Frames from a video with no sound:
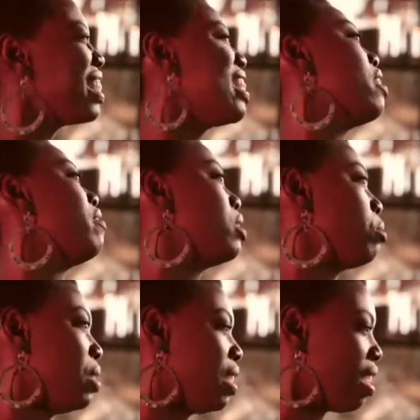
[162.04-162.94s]

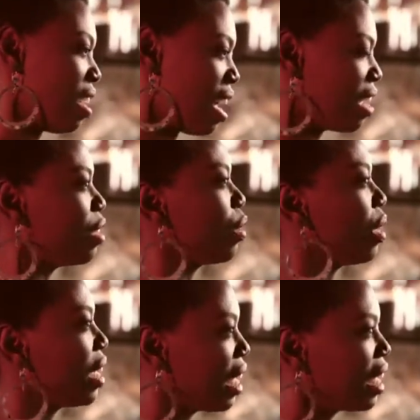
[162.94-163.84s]
inevitably, you know,
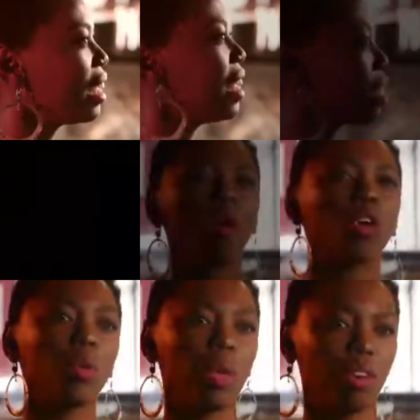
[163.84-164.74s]
it is a
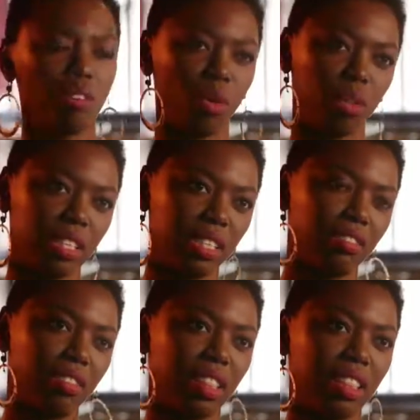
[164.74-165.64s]
borrowing of all these
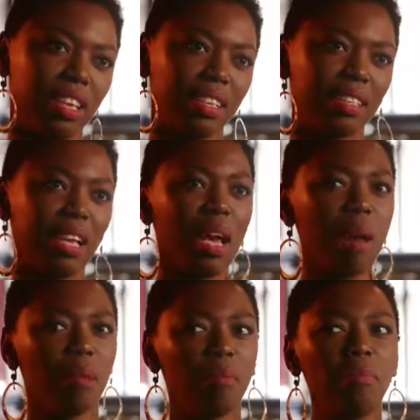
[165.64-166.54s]
different things,
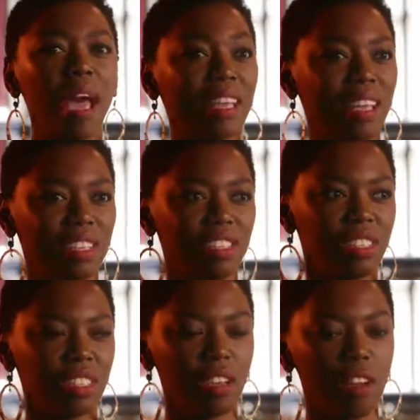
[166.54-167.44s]
but
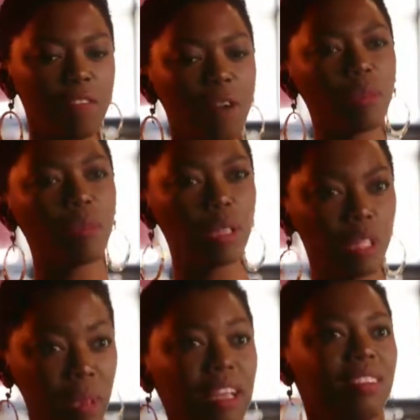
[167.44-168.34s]
packaged from the
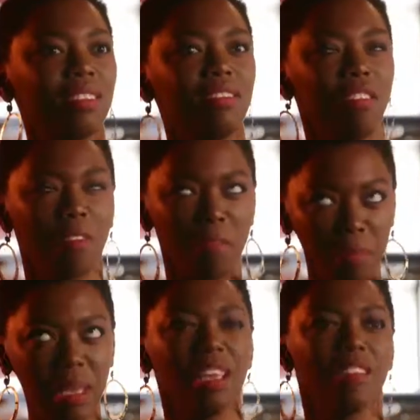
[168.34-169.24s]
perspective of
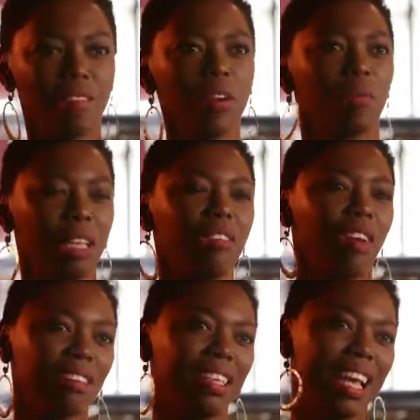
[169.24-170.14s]
being firmly
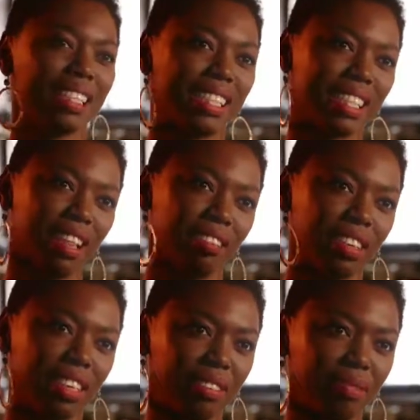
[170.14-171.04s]
grounded as a South
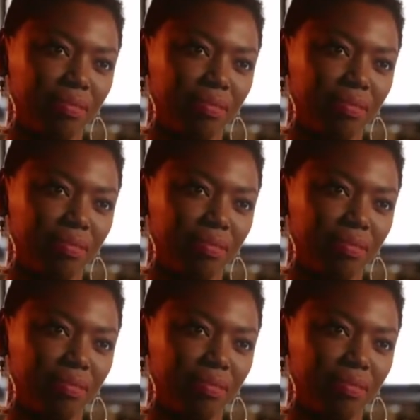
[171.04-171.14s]
African.